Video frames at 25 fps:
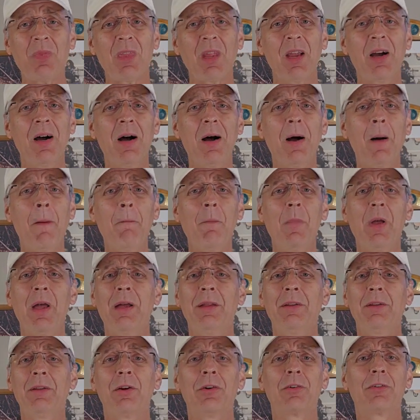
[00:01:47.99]

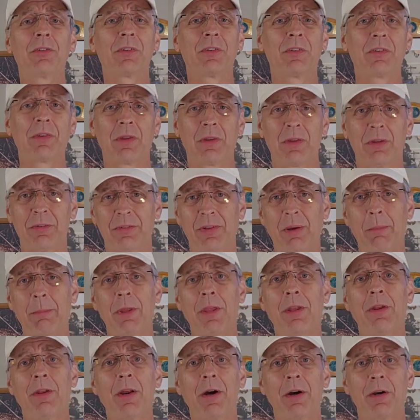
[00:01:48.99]
And some of
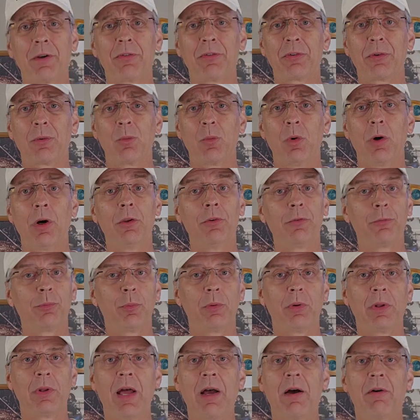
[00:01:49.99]
the nicer ones
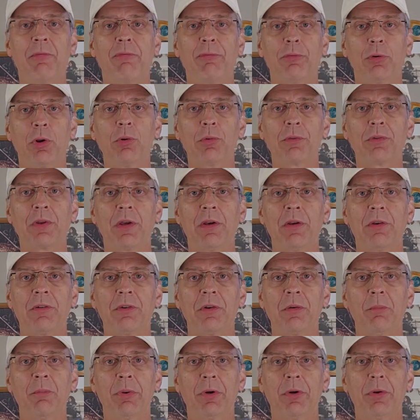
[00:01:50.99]
will have
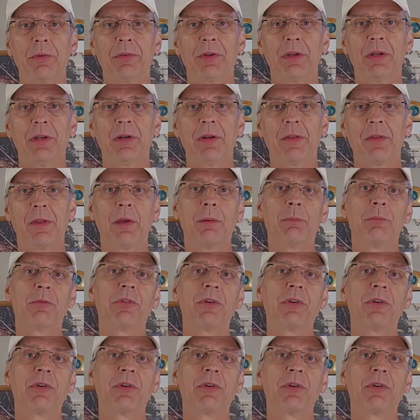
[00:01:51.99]
flotation built into them,